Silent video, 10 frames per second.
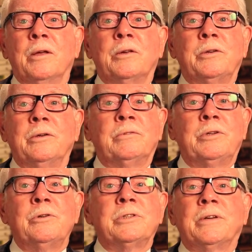
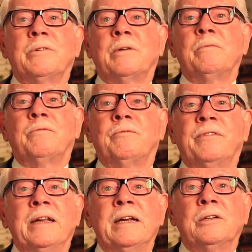use of a
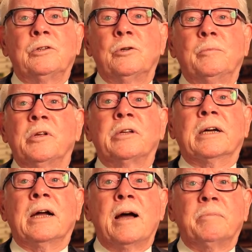feeding tube, or
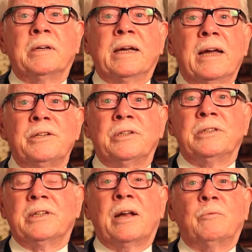the
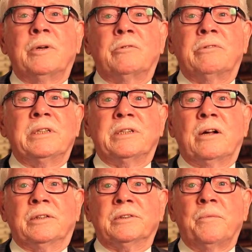complications that will
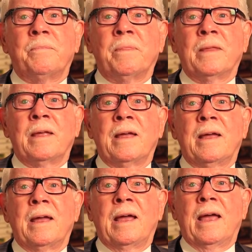result.
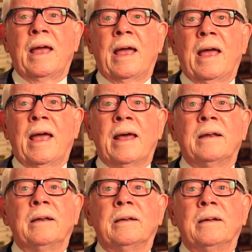
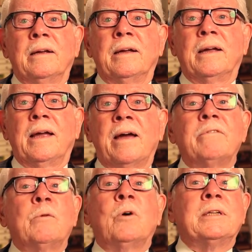And
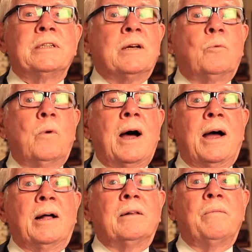every once in a
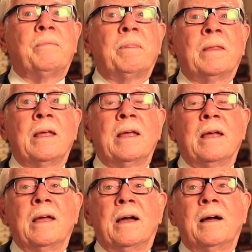while,
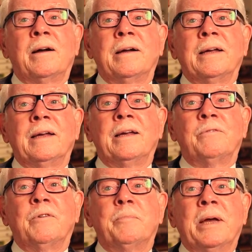
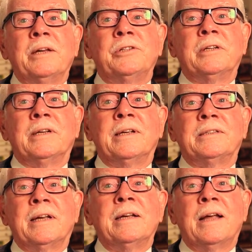if a patient
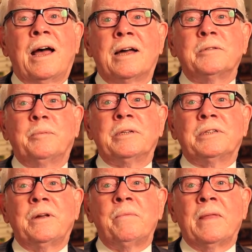is in
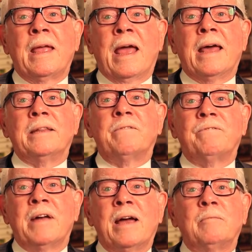hospice and the
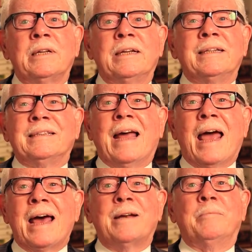family is
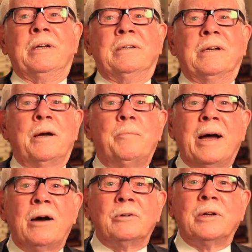adamant
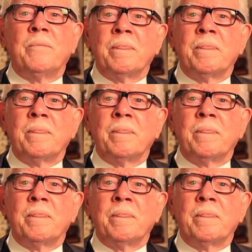about